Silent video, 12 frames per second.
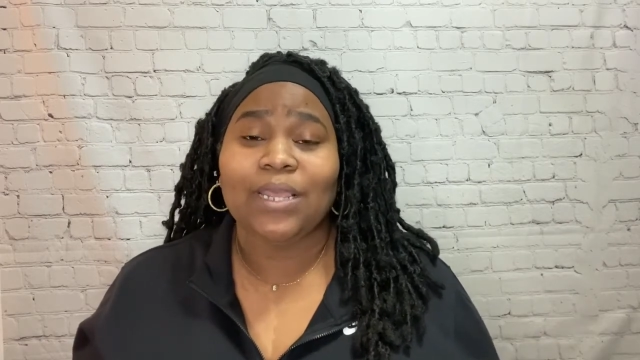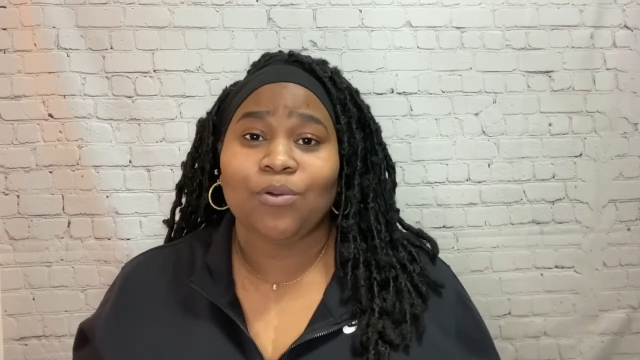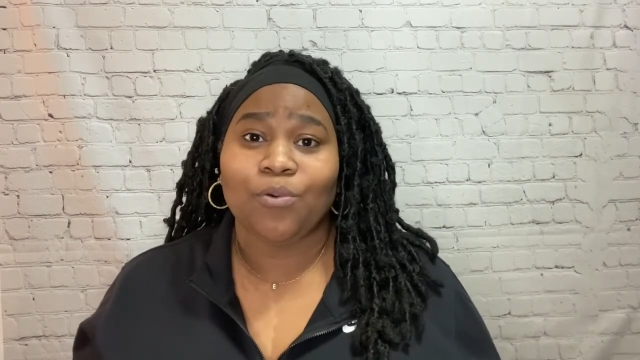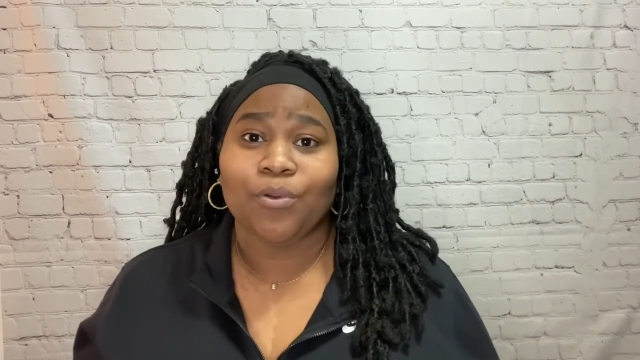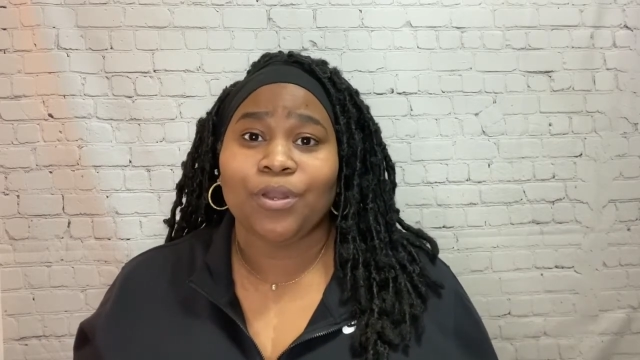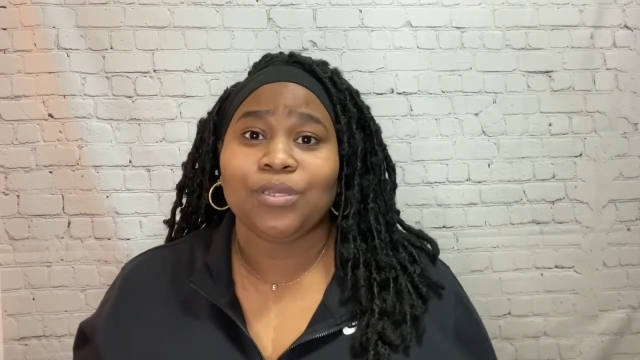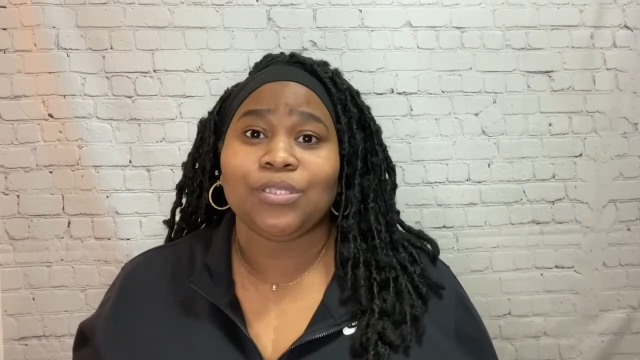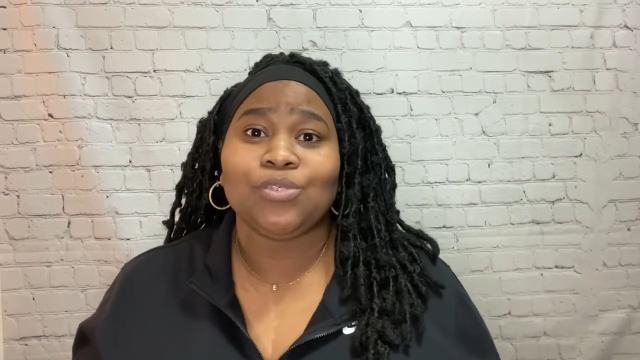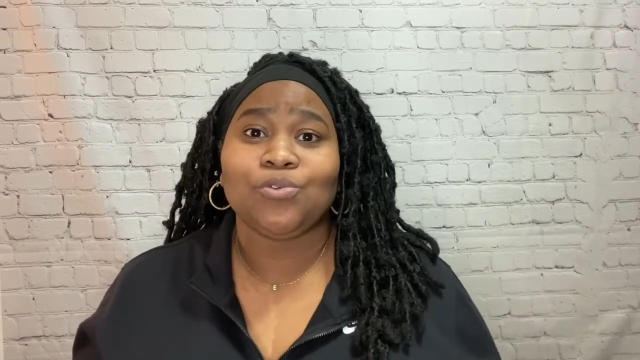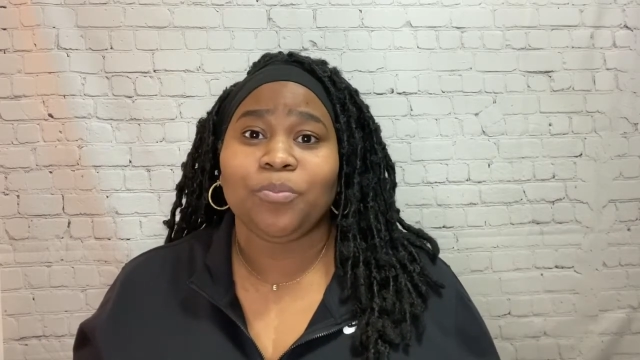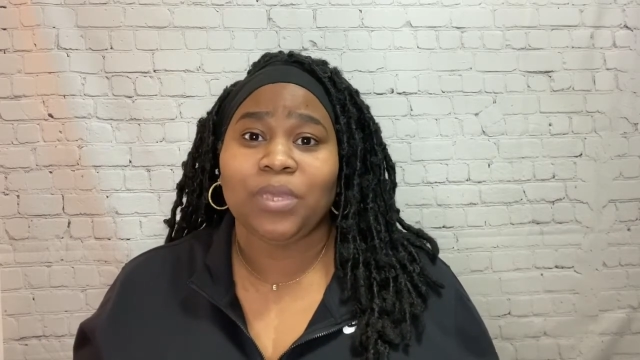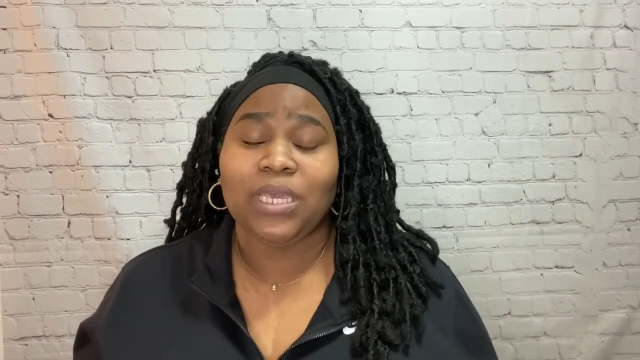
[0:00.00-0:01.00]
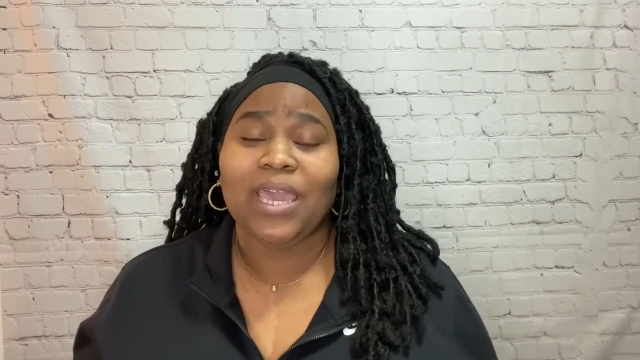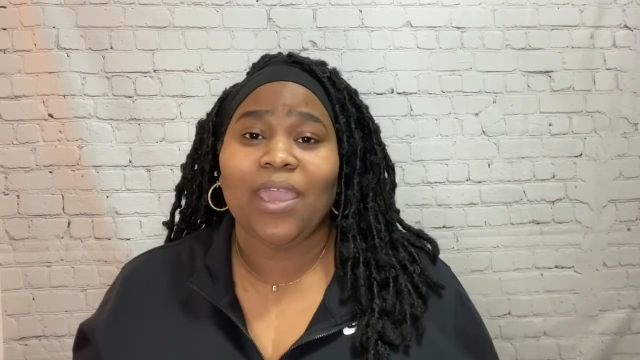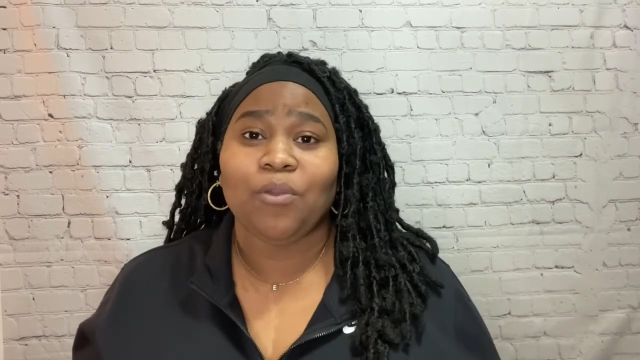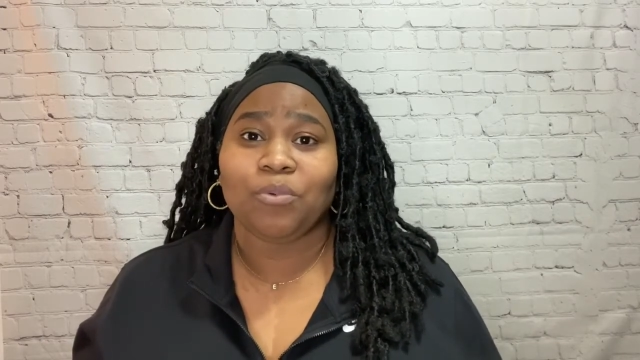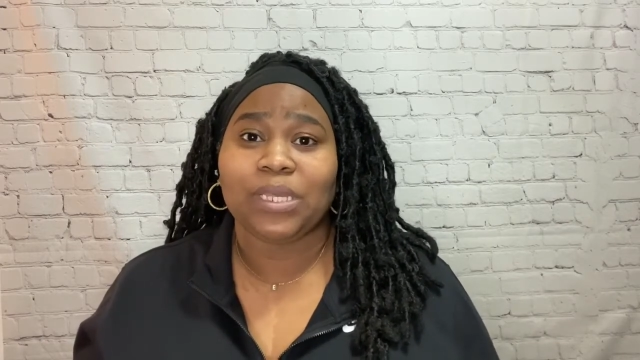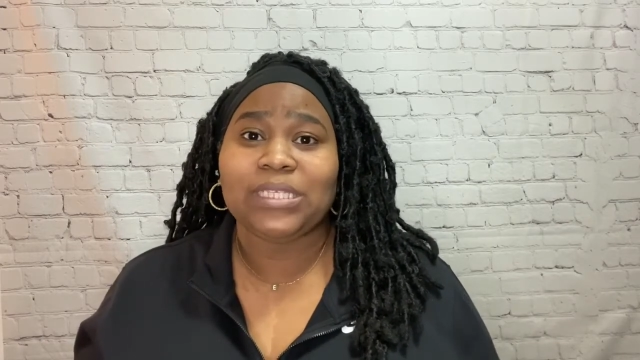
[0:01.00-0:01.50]
in order to be
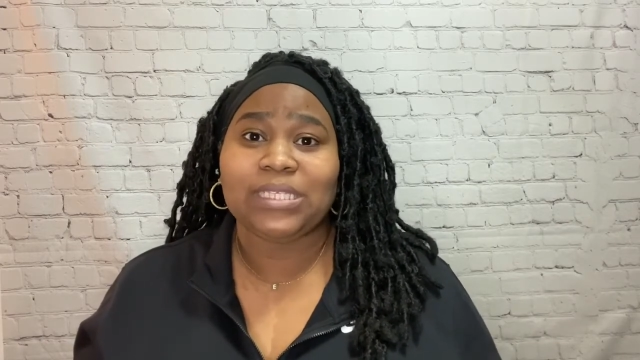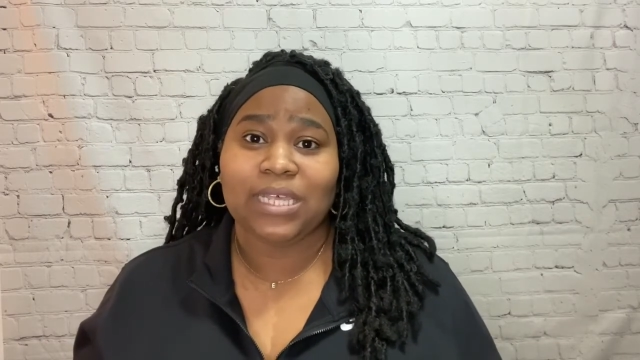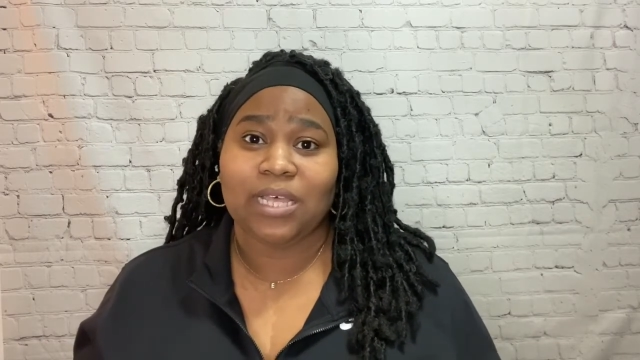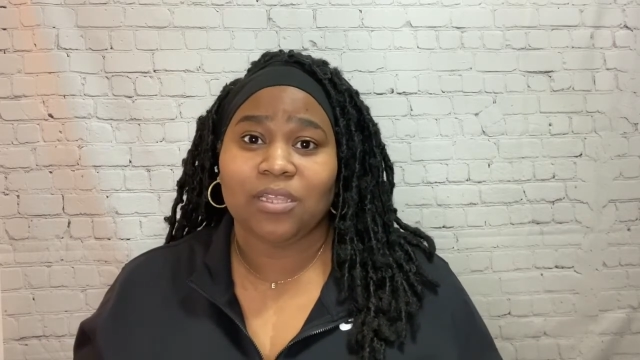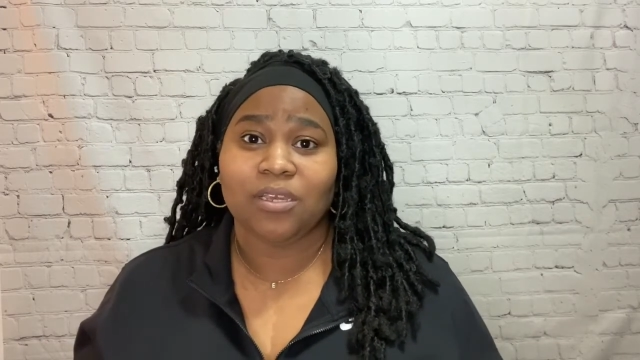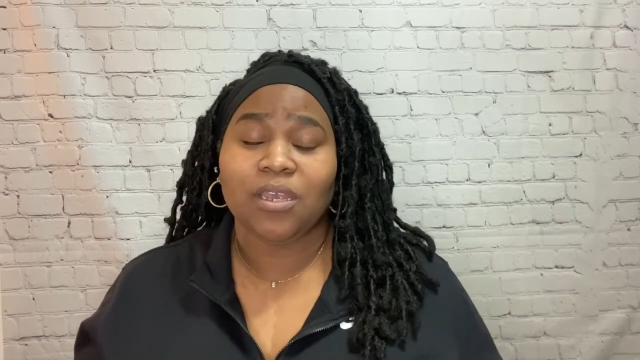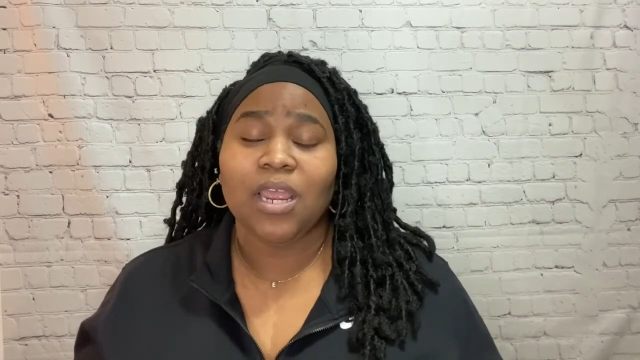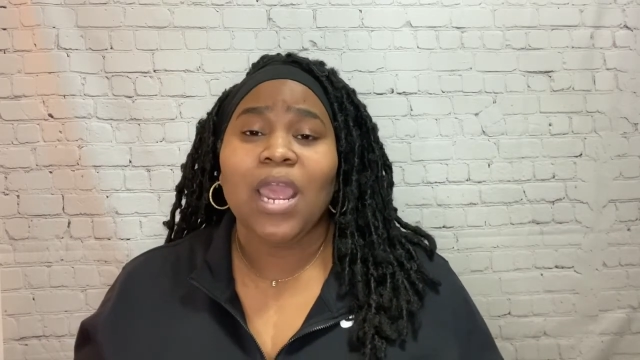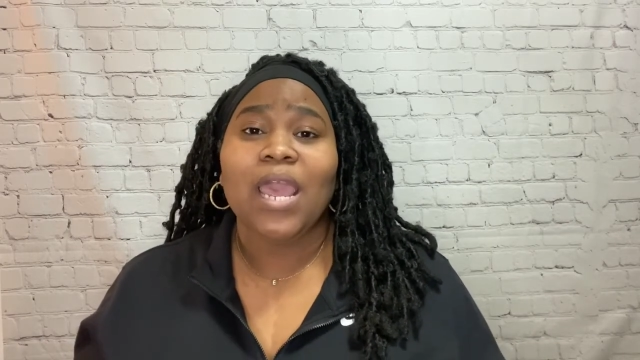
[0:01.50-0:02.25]
a reseller.